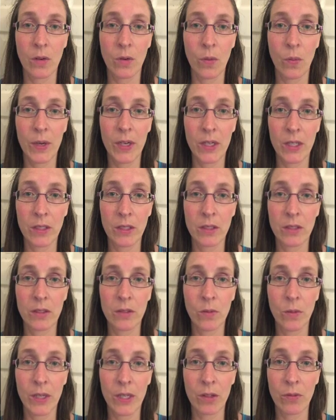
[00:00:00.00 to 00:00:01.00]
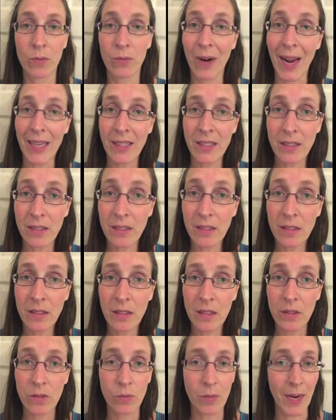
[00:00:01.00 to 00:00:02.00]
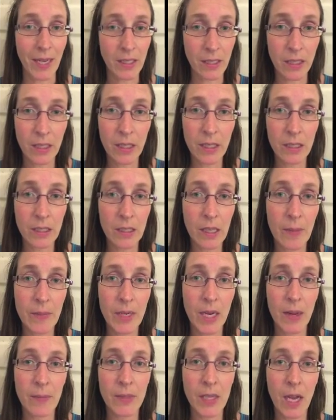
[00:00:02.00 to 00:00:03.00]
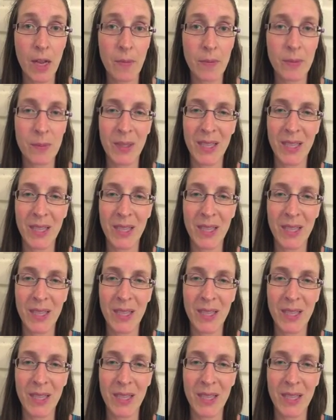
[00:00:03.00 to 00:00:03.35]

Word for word: we could, we could wrestle because wrestling sometimes helps,